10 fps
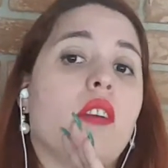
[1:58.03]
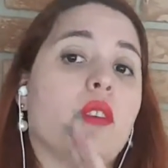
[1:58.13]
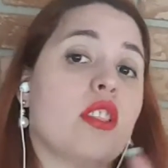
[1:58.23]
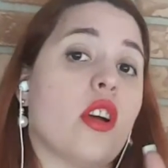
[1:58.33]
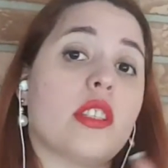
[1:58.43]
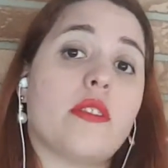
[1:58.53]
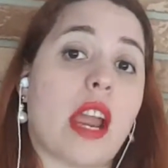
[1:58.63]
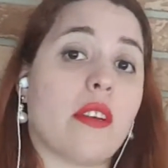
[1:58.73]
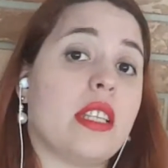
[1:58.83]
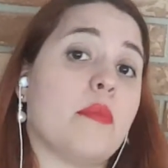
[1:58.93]
Results
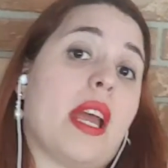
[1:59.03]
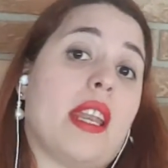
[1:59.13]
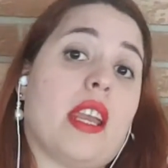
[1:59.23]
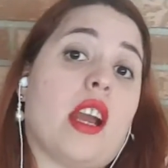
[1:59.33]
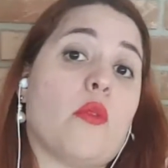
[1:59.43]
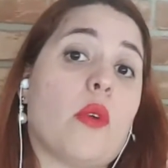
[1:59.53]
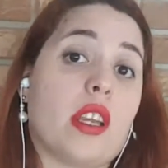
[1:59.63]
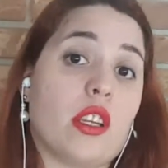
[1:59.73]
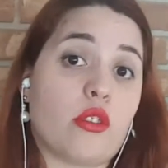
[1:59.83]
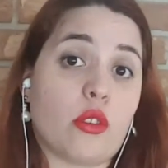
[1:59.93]
vary depending on
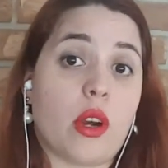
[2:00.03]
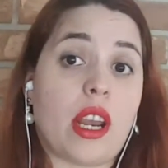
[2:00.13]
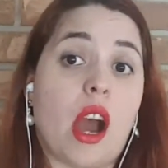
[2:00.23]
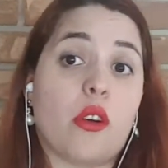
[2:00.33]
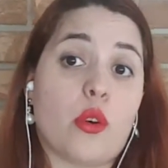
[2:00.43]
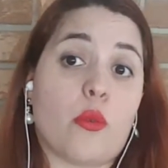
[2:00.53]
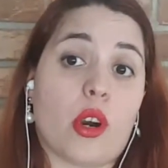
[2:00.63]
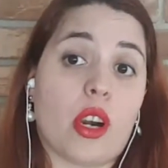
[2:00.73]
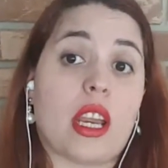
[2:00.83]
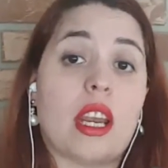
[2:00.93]
what you do and how you
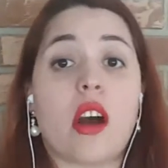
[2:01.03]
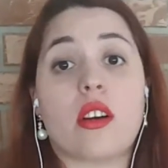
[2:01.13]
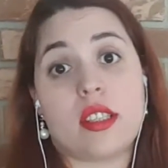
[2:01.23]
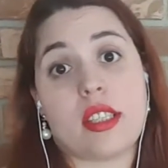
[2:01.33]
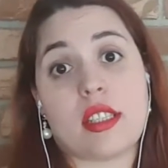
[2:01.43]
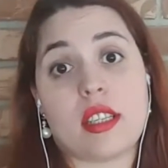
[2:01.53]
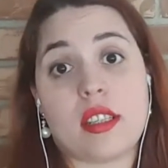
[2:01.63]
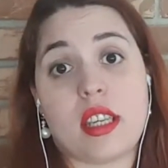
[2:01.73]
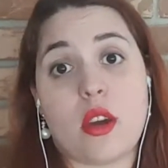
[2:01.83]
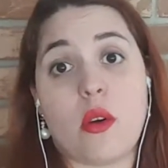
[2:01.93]
work and how
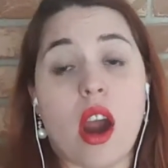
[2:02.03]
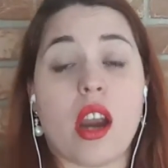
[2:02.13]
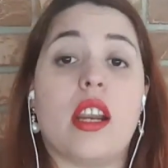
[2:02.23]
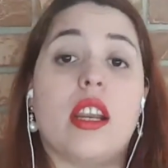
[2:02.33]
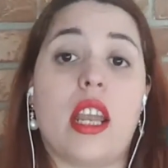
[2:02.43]
consistency you are